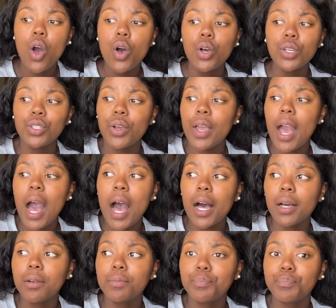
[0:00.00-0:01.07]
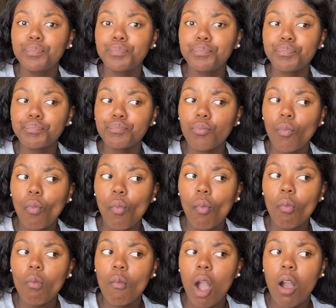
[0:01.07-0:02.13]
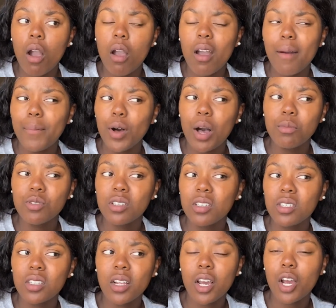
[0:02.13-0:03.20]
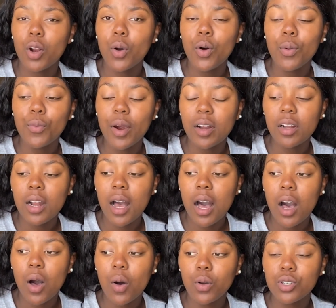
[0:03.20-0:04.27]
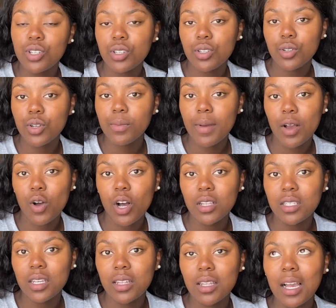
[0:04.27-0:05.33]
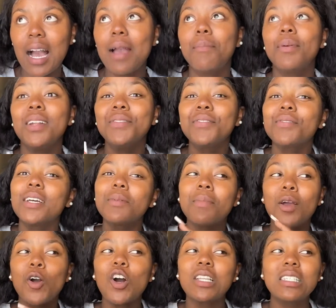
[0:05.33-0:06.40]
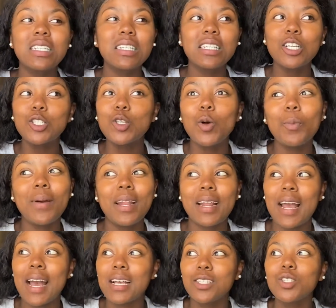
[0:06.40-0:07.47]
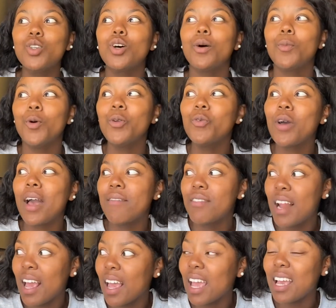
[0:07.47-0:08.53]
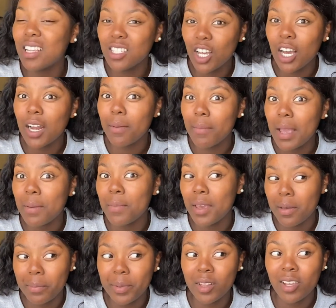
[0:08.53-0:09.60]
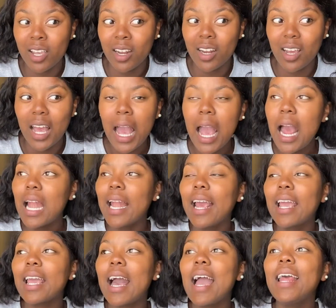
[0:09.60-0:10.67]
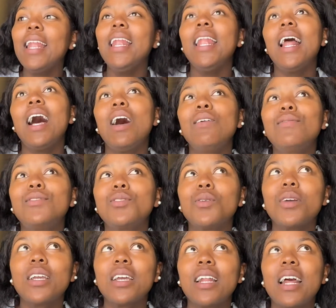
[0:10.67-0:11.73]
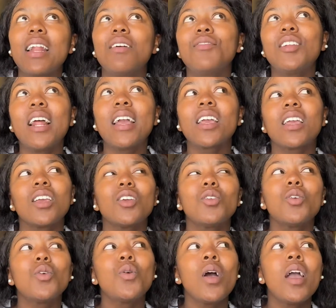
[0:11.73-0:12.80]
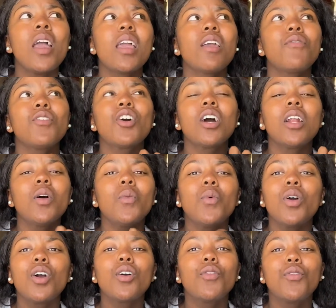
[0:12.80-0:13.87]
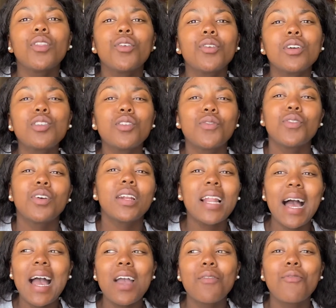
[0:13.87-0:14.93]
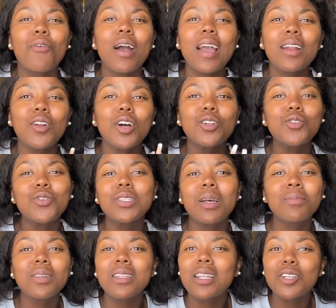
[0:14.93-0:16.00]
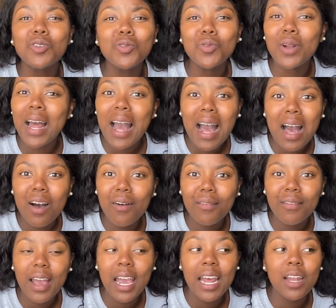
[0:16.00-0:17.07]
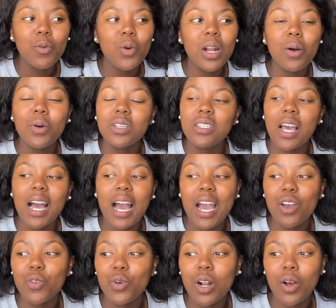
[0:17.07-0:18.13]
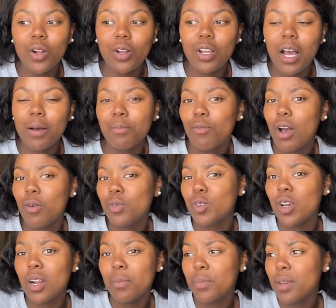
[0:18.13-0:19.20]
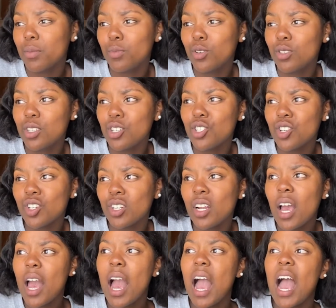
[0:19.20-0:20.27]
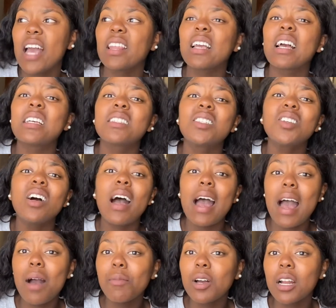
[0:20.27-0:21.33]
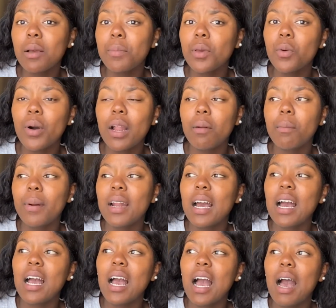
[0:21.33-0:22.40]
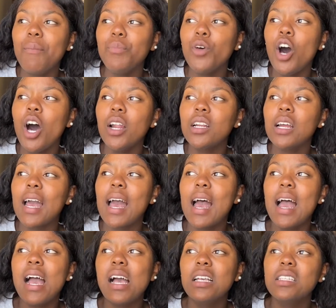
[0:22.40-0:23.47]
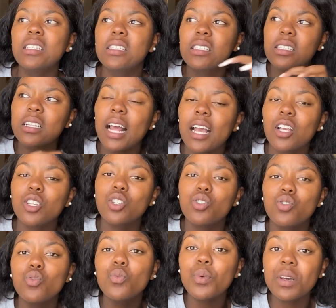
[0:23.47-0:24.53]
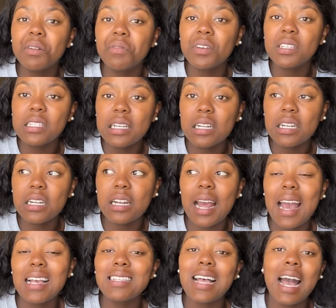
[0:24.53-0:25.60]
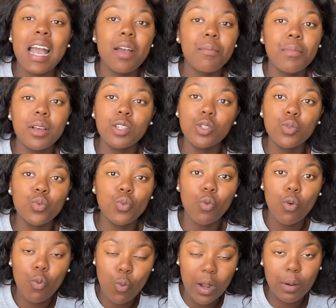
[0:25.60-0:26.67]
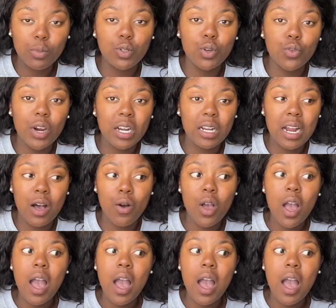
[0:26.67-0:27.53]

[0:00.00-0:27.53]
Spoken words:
So yeah, but I'm just sitting at home right now, just doing my content thing. I believe in my content thing so bad, guys, to a point where I feel like it's gonna make me a billionaire. Like, I love doing it, and I feel like, you know, if you're gonna work for the rest of your life, why not do something that you love? And when I was younger, I thought I was gonna be a musician. I think I still am gonna be one, but I'm not as like super invested in it as I am into what I'm doing right now.